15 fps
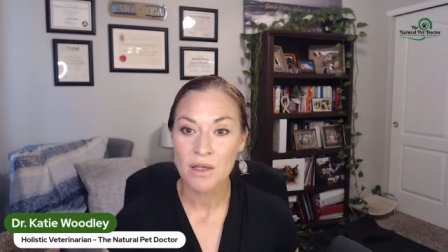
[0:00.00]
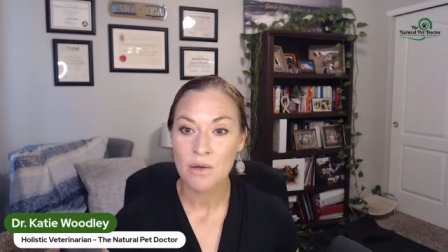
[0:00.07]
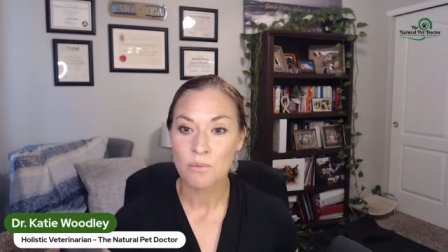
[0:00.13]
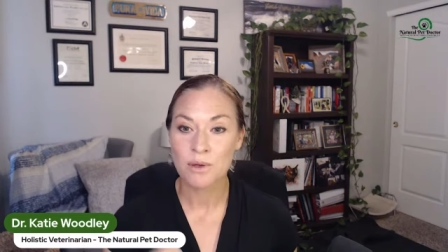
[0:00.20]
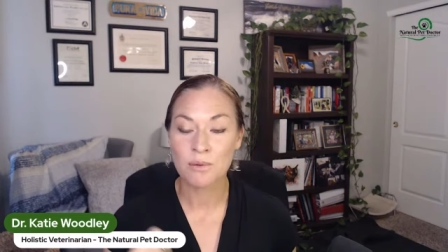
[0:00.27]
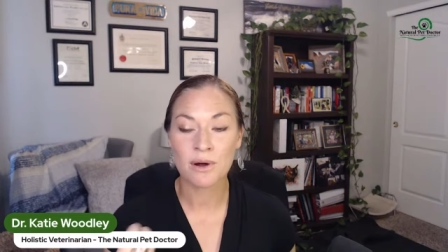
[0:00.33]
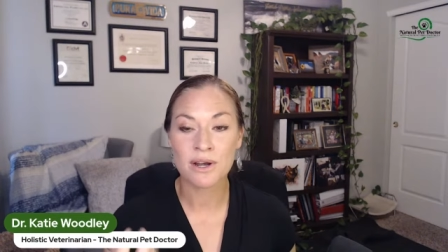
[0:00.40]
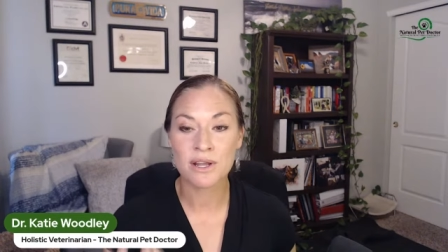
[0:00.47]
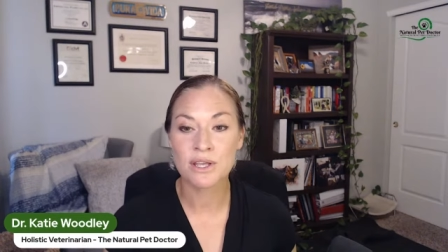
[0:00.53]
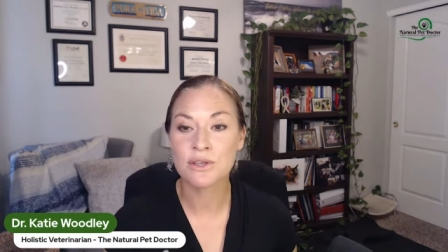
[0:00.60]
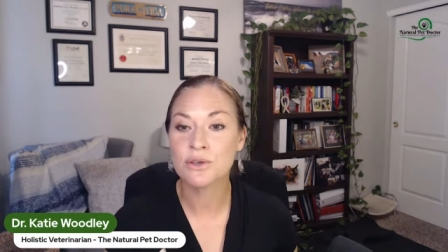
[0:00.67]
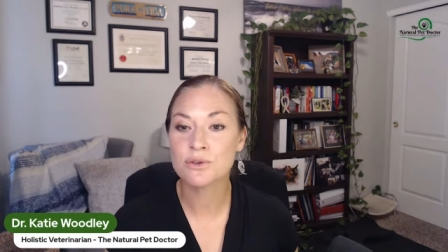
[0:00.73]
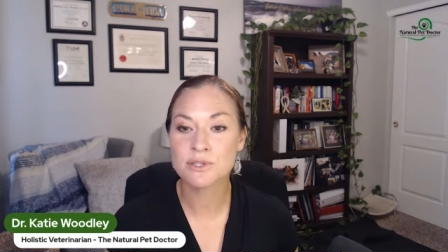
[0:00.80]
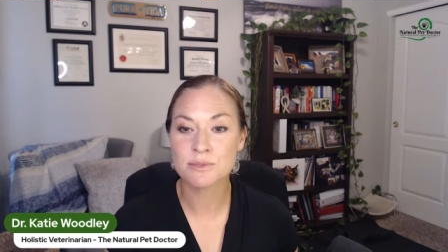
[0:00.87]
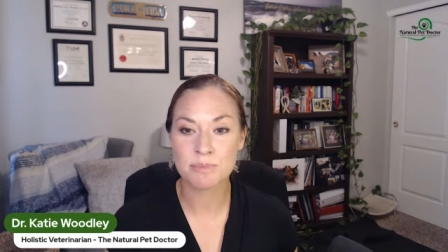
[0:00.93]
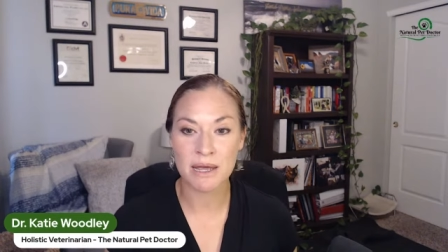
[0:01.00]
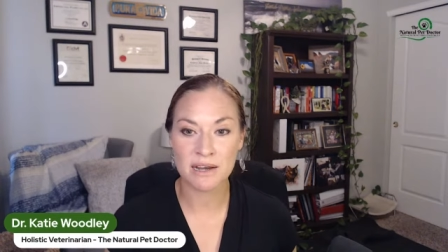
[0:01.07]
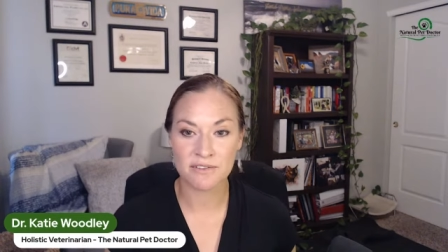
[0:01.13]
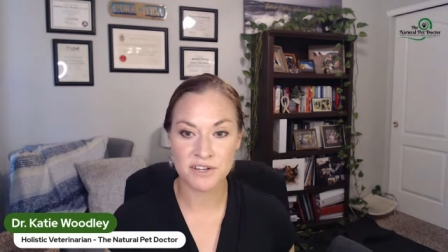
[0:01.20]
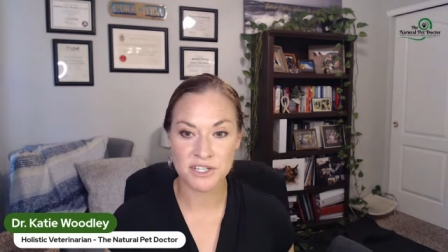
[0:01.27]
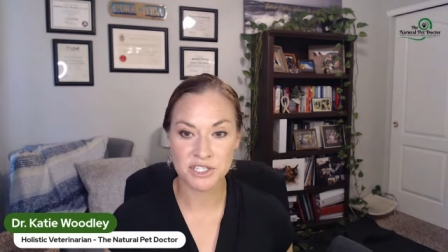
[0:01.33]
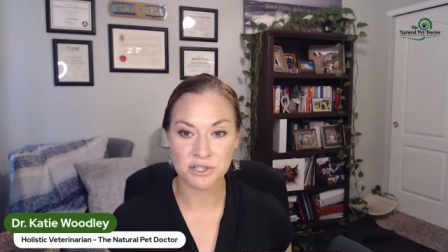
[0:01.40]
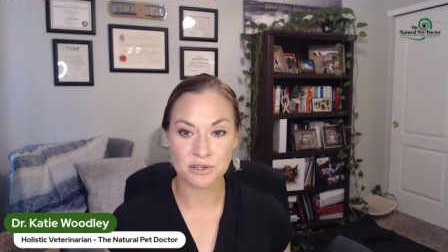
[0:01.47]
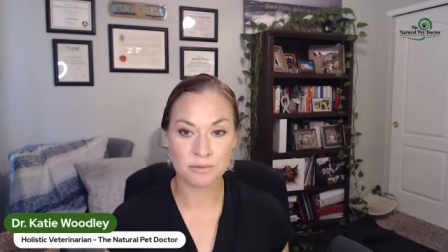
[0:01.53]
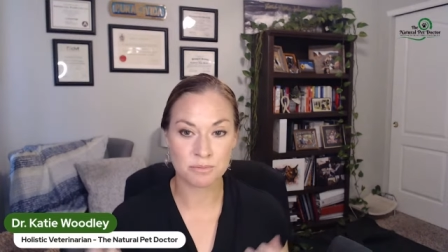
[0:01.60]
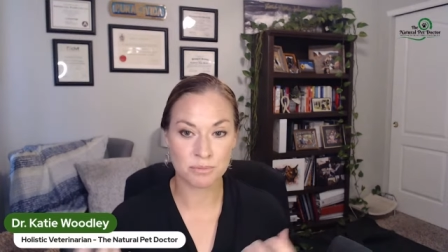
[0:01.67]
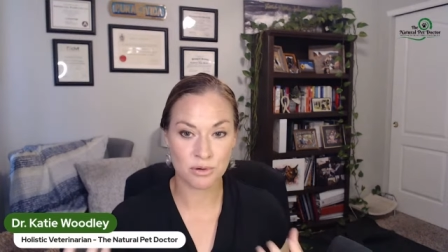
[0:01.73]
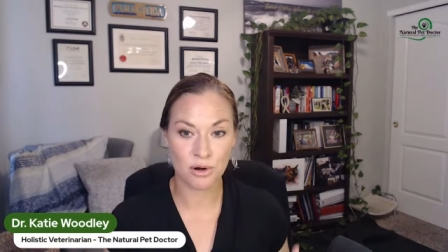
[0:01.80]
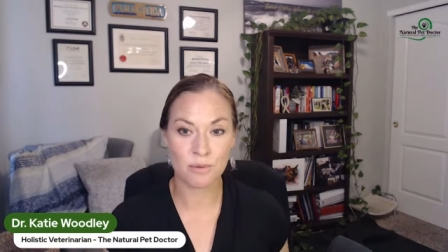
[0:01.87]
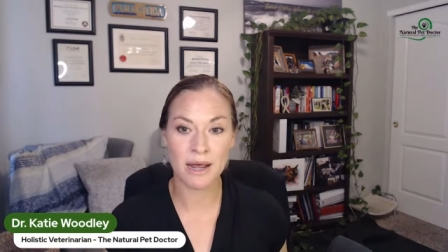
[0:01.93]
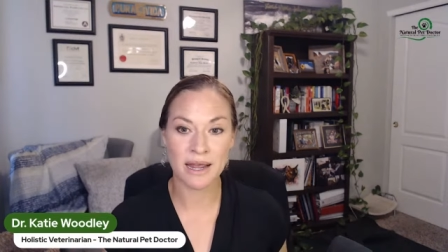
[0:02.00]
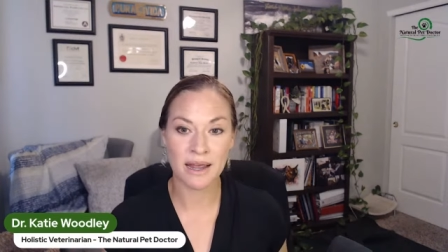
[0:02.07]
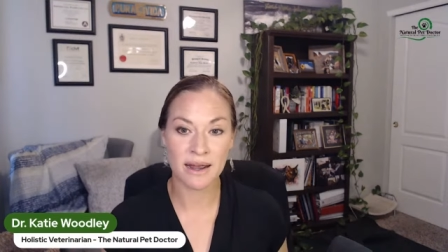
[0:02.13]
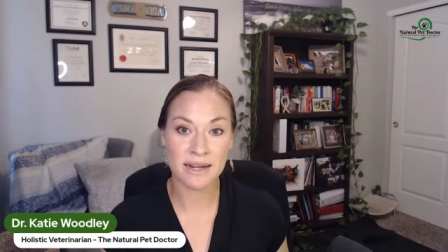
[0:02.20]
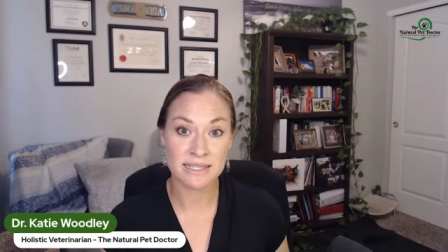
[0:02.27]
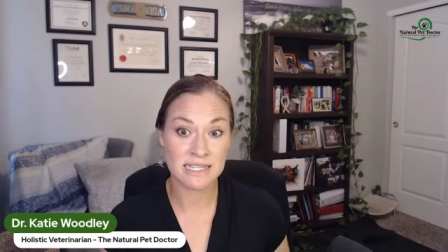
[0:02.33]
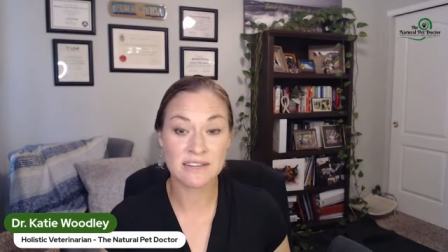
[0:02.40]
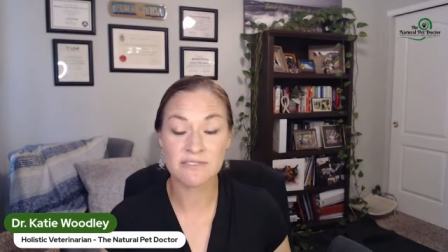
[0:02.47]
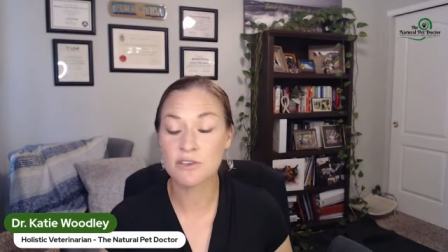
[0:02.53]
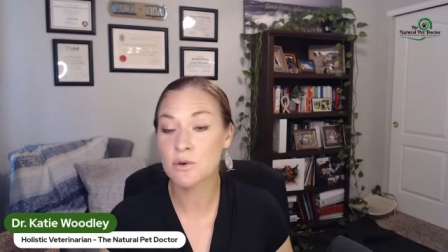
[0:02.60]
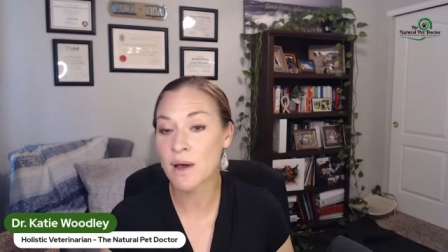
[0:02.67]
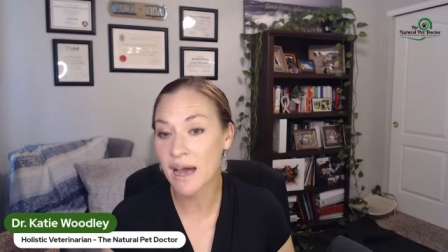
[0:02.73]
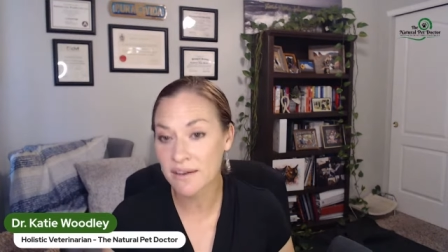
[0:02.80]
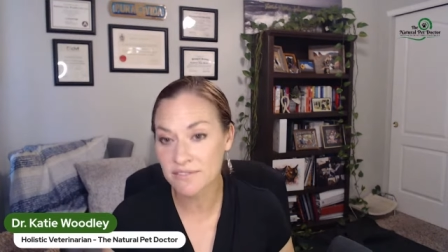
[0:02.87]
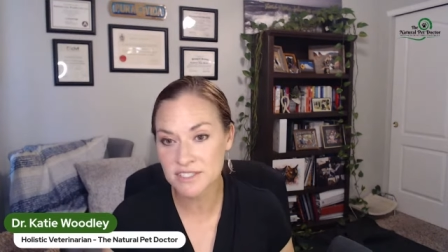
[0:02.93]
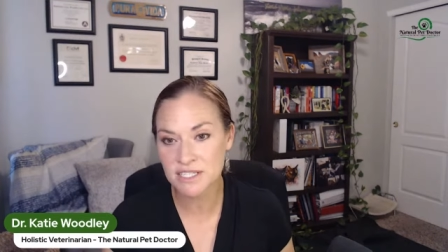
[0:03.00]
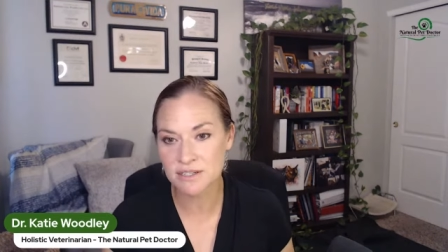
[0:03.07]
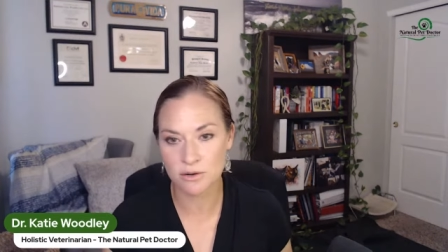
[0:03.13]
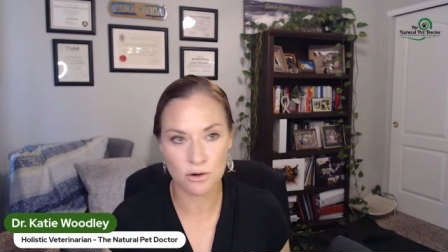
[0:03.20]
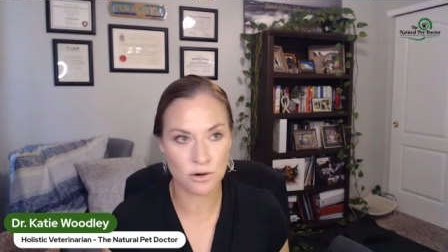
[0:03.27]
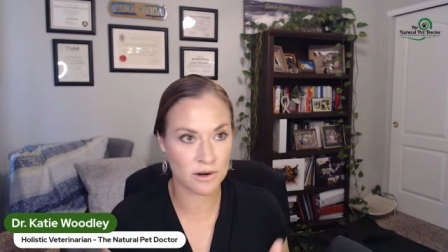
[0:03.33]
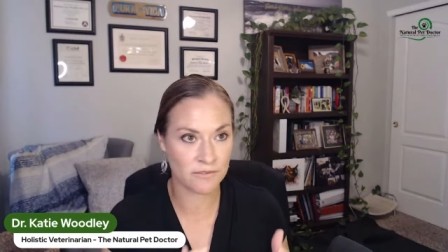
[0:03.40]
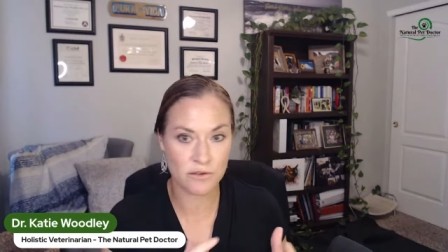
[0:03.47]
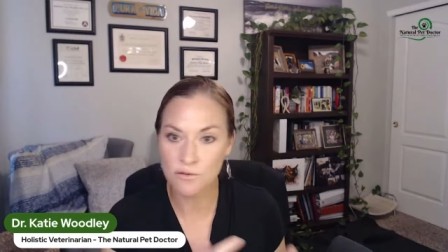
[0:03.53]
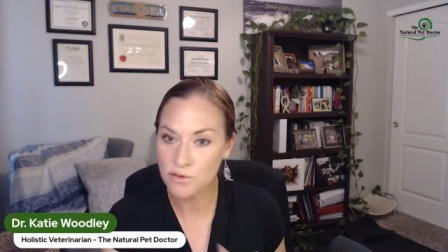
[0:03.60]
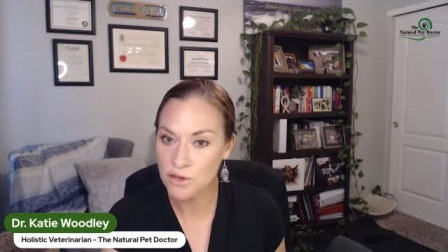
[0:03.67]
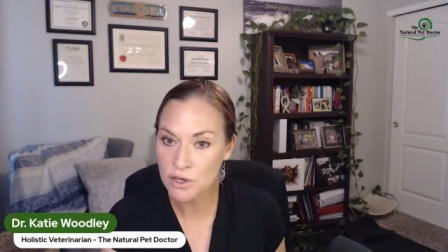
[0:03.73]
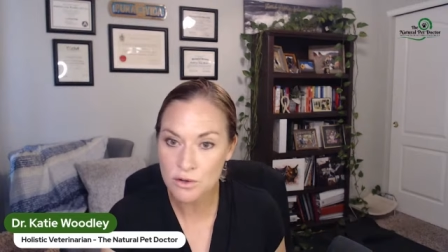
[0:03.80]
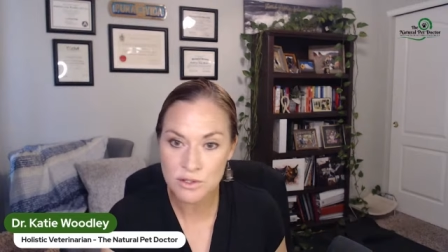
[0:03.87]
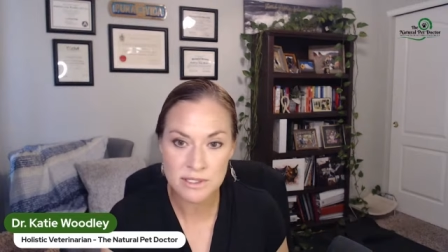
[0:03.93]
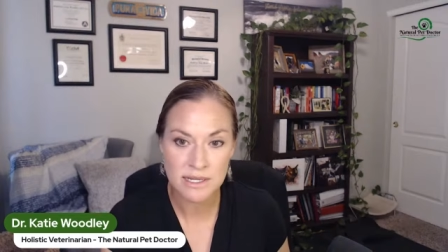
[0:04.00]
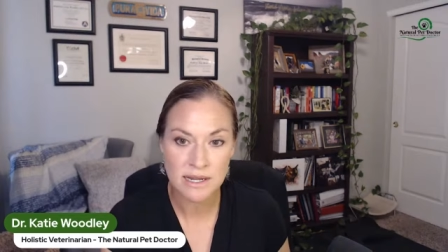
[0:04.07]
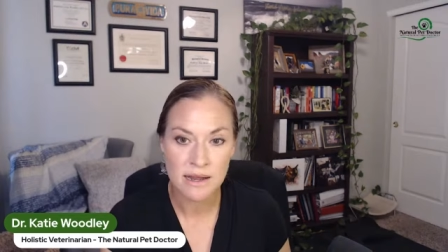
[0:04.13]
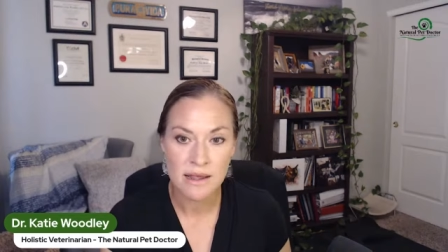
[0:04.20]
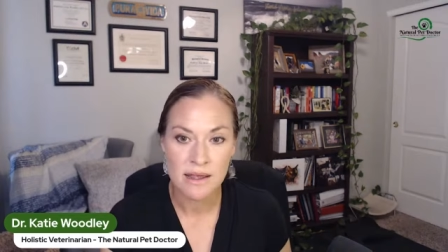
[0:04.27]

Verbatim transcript: We want to use beneficial probiotics. And if you have to, or if you've used